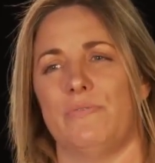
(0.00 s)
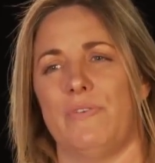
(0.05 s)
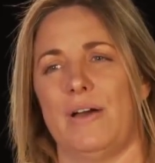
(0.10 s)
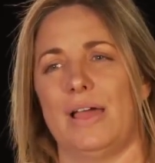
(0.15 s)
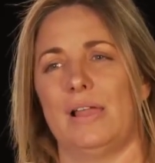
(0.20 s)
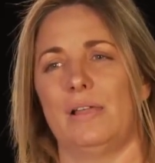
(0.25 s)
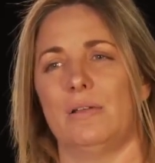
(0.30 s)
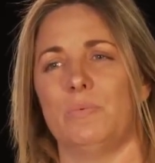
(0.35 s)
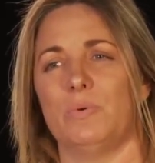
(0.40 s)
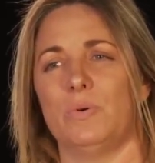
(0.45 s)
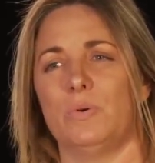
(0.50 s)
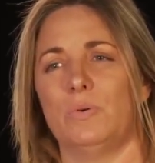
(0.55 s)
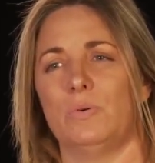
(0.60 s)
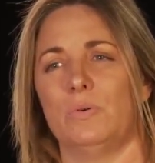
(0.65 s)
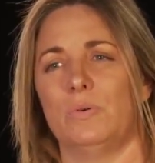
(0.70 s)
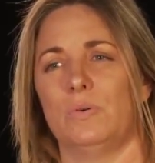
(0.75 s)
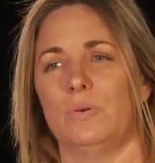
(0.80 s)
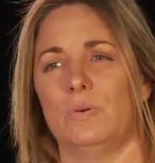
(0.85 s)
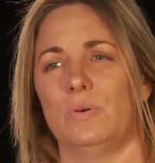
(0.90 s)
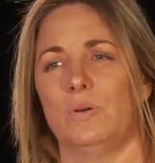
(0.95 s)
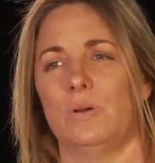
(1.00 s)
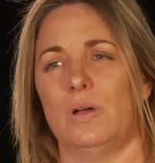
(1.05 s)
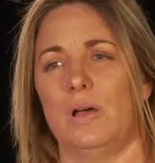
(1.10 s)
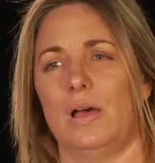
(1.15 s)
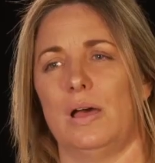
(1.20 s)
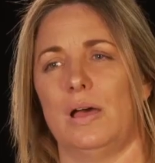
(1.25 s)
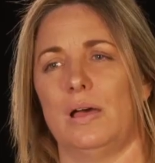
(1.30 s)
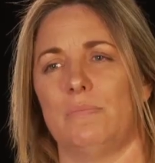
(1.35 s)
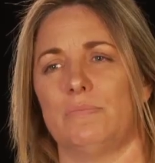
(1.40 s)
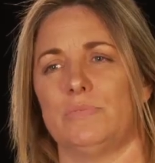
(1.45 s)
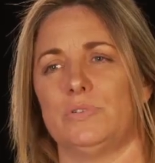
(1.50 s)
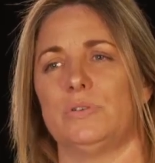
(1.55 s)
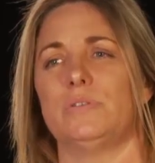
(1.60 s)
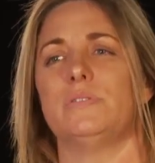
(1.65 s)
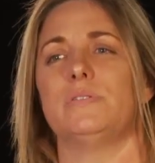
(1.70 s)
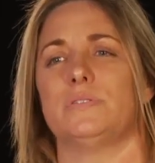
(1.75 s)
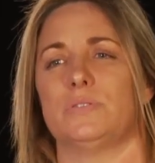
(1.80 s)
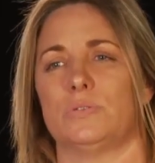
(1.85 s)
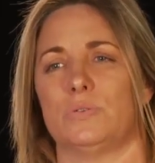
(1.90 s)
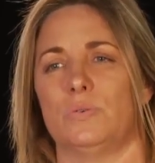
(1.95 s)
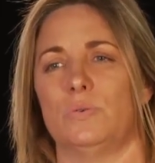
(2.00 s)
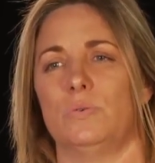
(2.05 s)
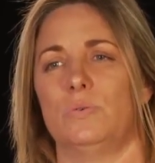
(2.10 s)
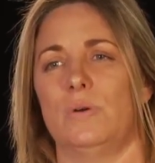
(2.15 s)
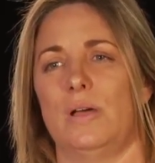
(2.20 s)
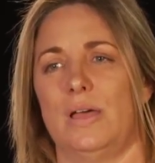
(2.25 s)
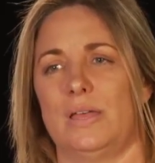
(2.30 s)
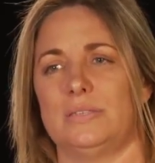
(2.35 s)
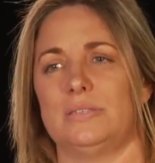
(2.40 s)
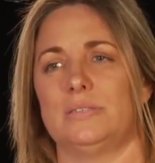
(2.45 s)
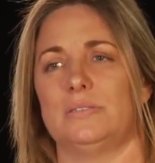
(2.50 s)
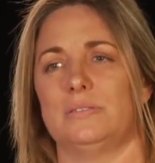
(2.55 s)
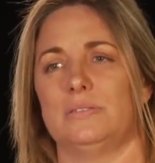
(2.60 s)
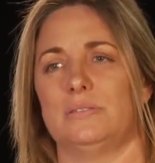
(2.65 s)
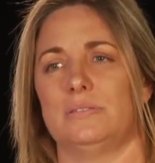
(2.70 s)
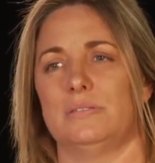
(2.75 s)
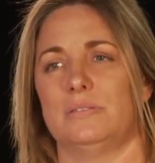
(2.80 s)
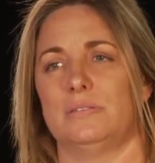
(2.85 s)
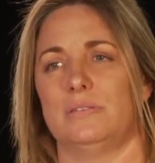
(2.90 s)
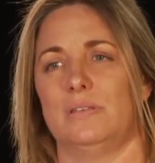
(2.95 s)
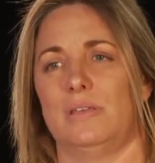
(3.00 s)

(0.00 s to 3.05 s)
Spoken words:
available to the school as